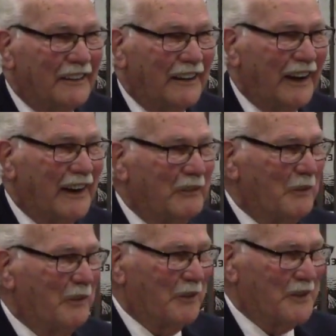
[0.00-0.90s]
And
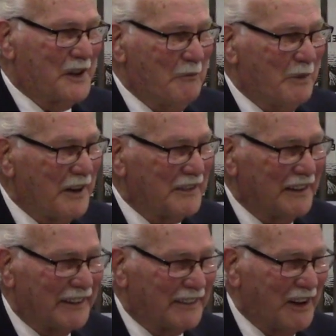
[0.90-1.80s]
for some
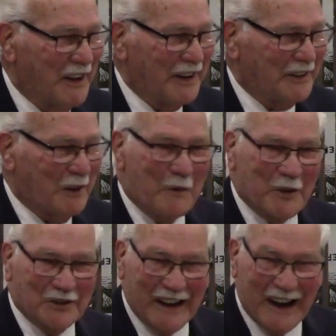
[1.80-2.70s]
reason, it's, it's
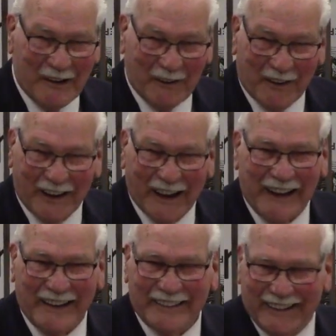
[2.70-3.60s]
almost an hour late.